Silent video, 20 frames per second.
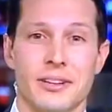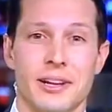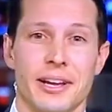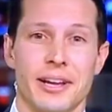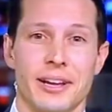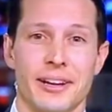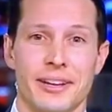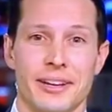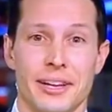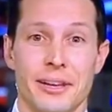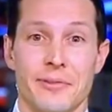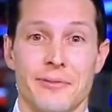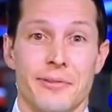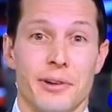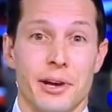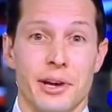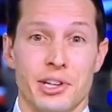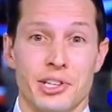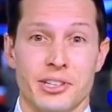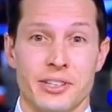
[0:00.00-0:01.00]
to take
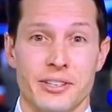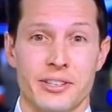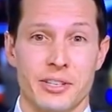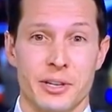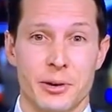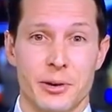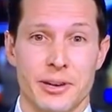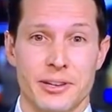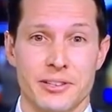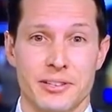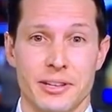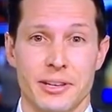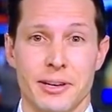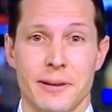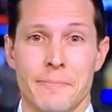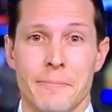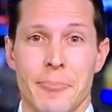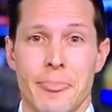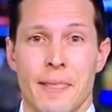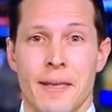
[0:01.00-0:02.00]
inflation
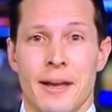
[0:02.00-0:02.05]
seriously.